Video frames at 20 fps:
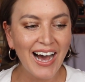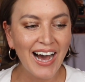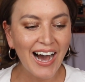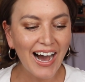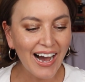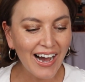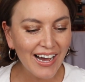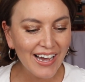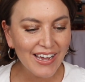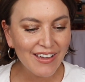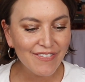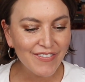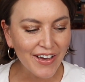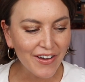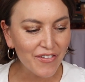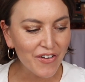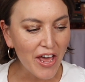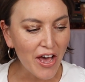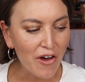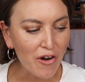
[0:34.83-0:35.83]
I
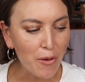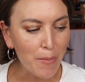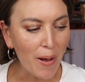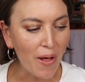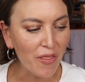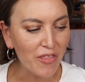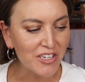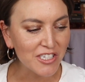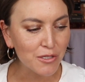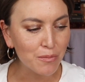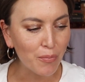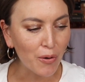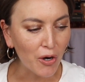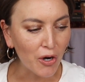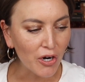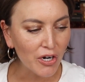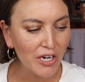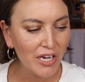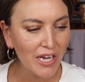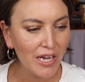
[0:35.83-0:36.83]
found out about this
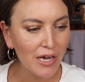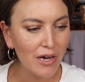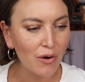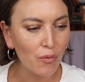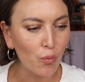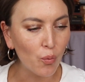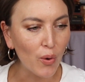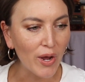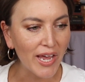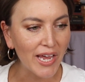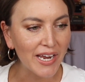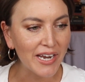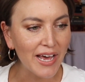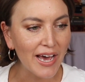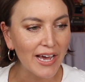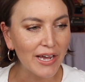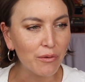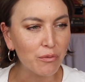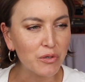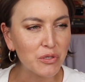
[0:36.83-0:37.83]
book when
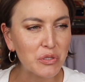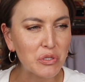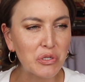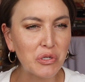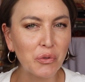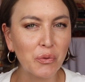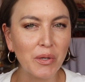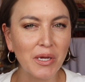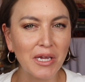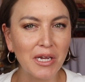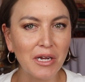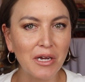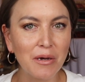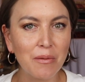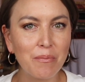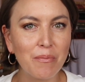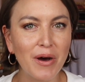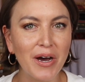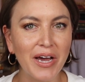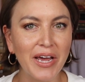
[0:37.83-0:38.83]
I was doing
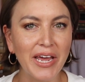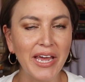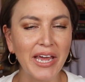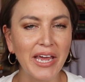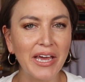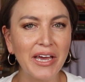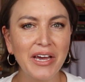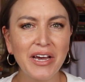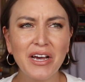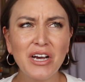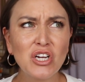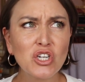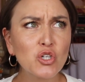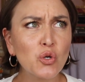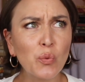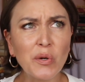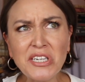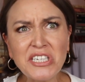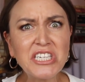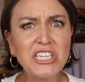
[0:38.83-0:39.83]
my
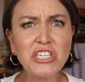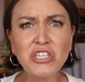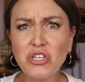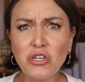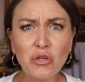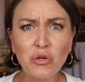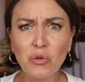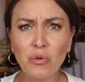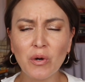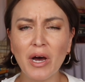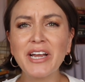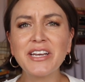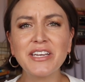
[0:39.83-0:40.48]
I